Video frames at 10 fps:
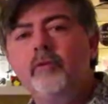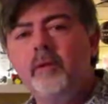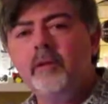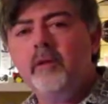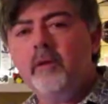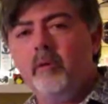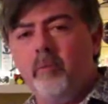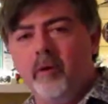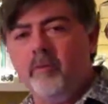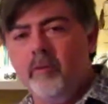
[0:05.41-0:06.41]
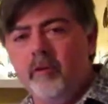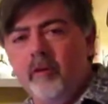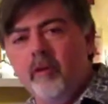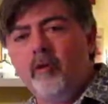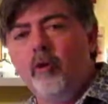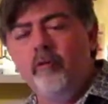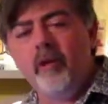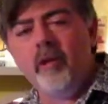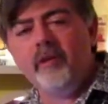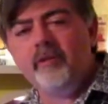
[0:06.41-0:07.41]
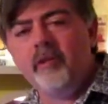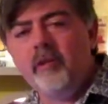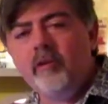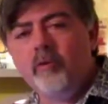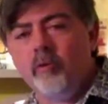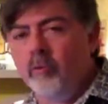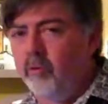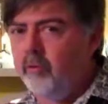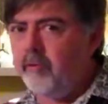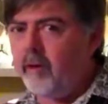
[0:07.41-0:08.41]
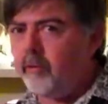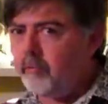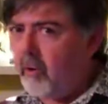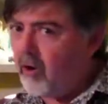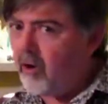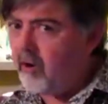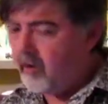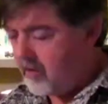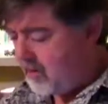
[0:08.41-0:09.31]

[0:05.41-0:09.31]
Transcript: doing? Welcome to the COVID-19 coronavirus bar.